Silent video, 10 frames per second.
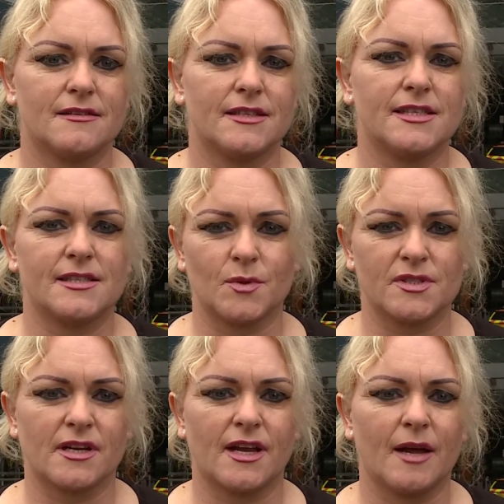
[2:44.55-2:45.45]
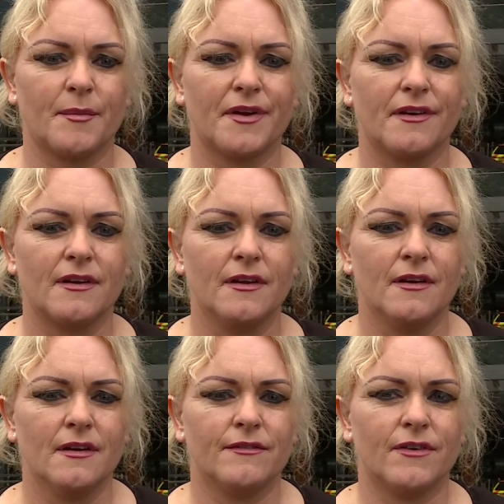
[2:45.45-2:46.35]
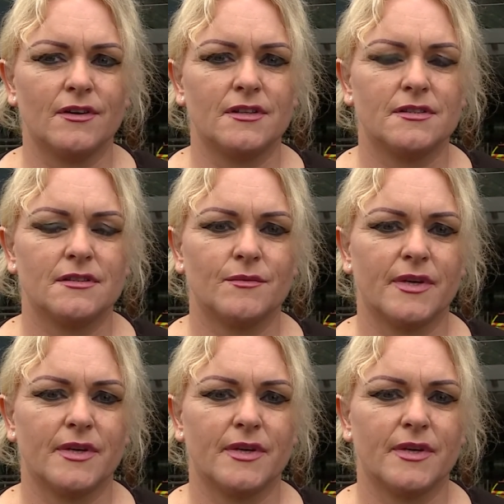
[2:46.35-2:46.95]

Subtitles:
This is what's going to happen, followed